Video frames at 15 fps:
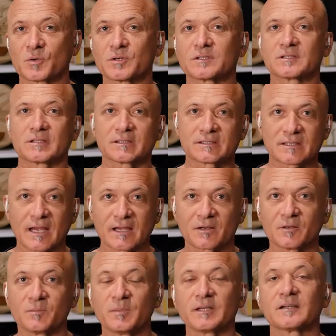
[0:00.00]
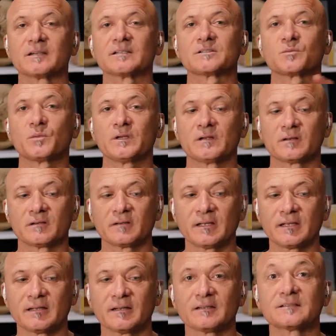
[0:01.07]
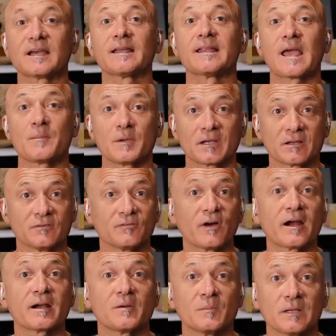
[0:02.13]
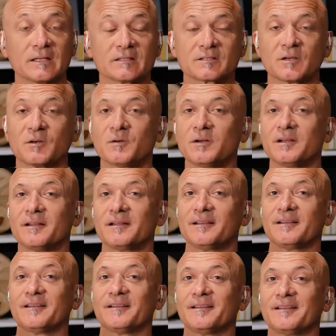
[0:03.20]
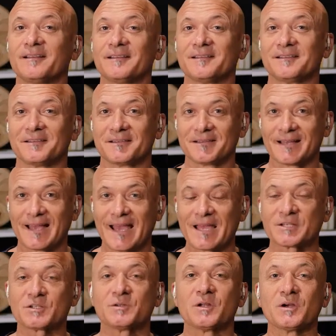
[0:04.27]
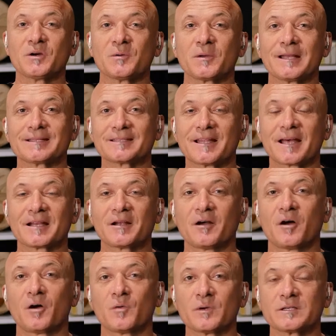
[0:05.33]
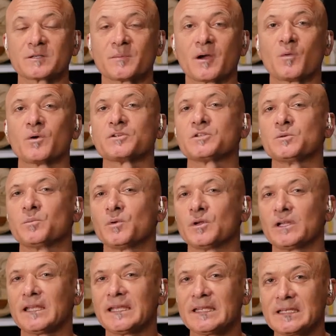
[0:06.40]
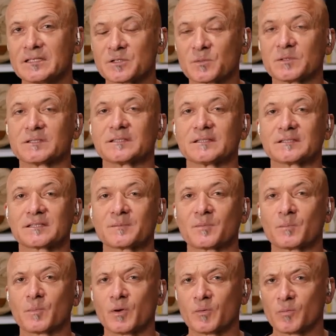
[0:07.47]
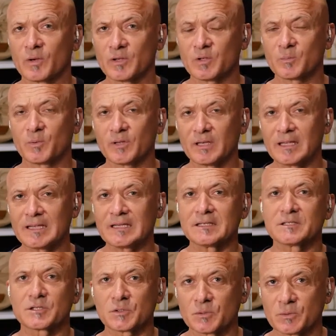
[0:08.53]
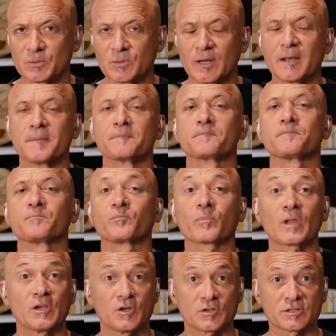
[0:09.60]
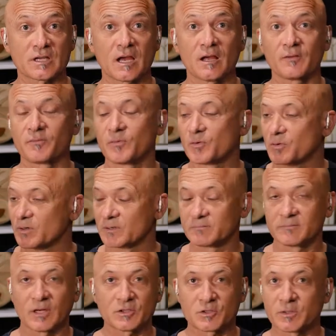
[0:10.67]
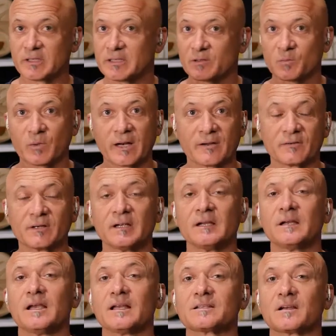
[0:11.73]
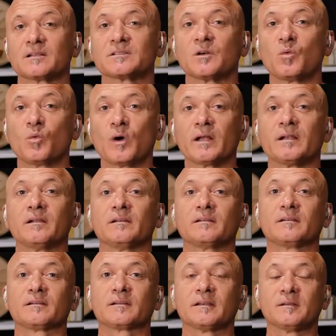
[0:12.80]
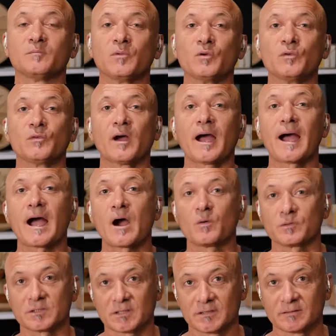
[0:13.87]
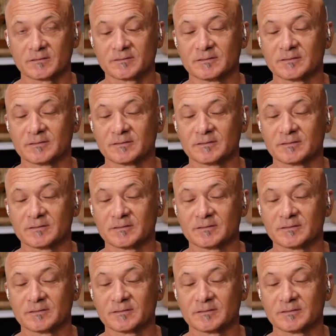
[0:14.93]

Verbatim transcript: source cycle because we're in a dynamic environment. So, as you know, it's not always about what you put into a system or put what you put into yourself or a tree or whatever. It's also what can move out